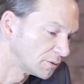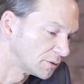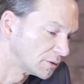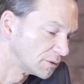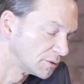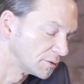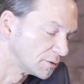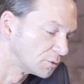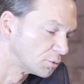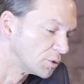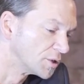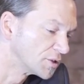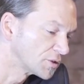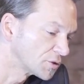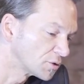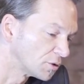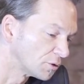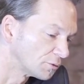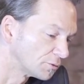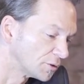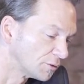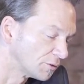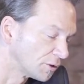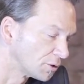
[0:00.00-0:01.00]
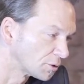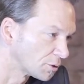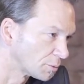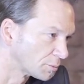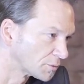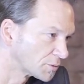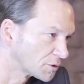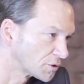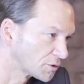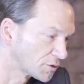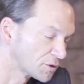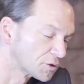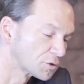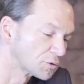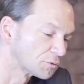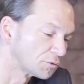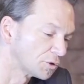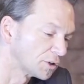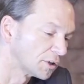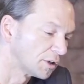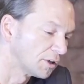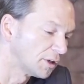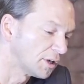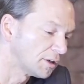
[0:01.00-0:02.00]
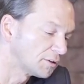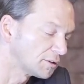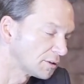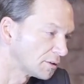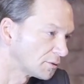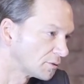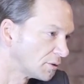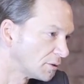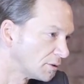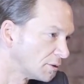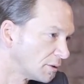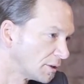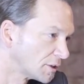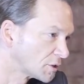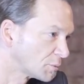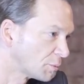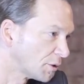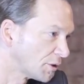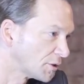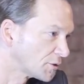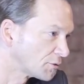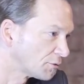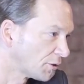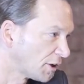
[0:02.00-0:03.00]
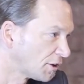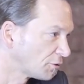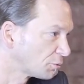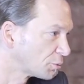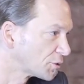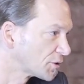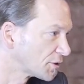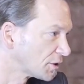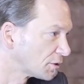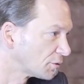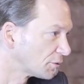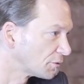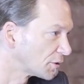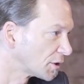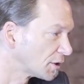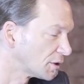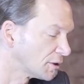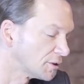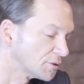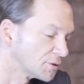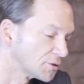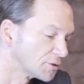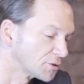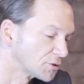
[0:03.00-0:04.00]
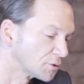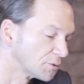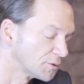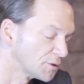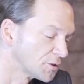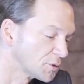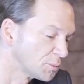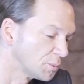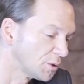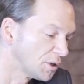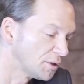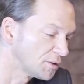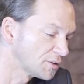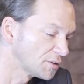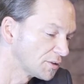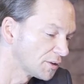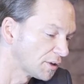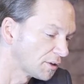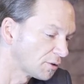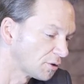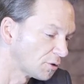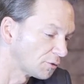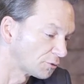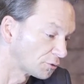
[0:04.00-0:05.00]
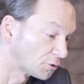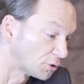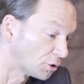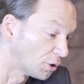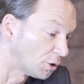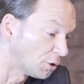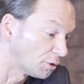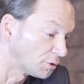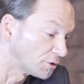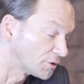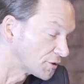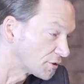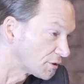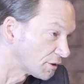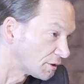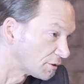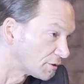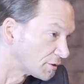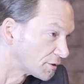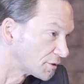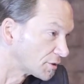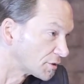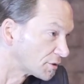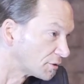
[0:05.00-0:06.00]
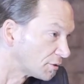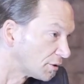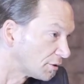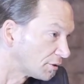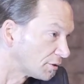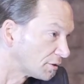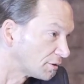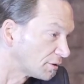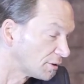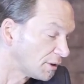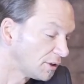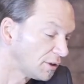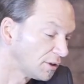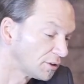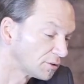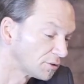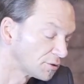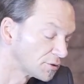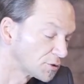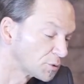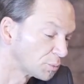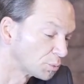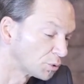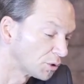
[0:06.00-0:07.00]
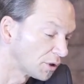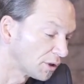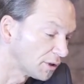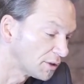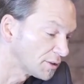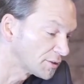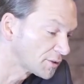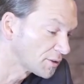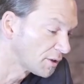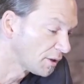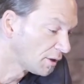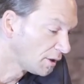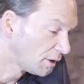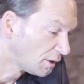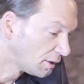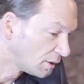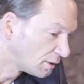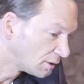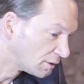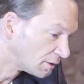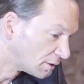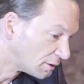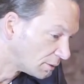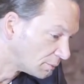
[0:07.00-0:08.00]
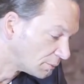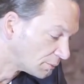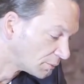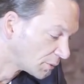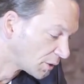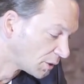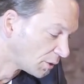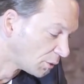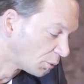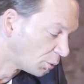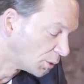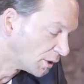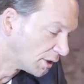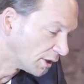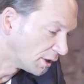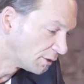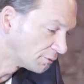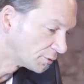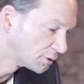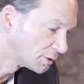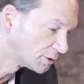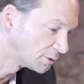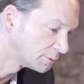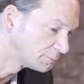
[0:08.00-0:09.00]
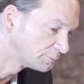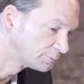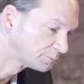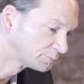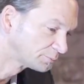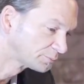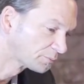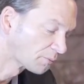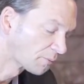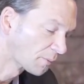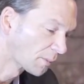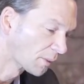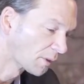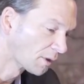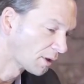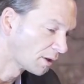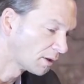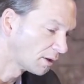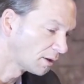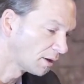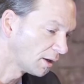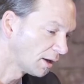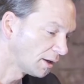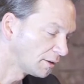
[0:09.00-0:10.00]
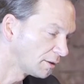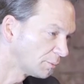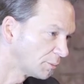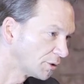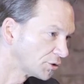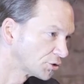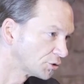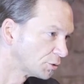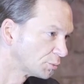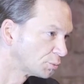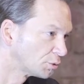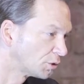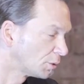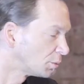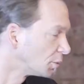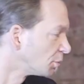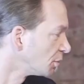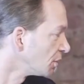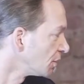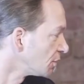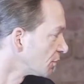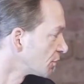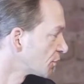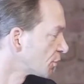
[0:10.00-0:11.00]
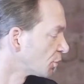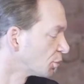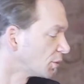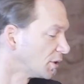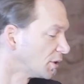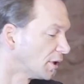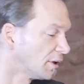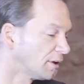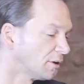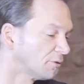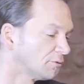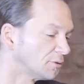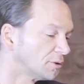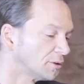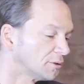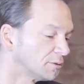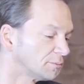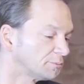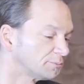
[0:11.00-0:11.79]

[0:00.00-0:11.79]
the risk of developing schizophrenia later explains 5% of the cases. So this means that, of course, and this is not a surprise, we have a high-dimensional problem here. So we have